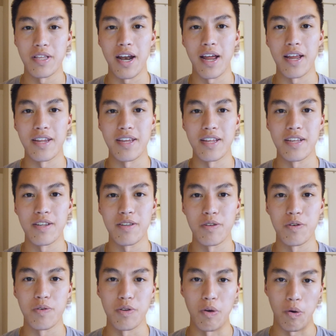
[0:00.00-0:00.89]
that I needed
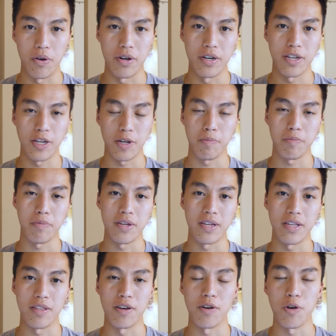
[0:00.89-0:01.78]
to in order to
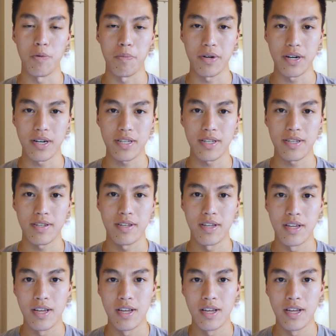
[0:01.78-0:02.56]
complete the homeworks.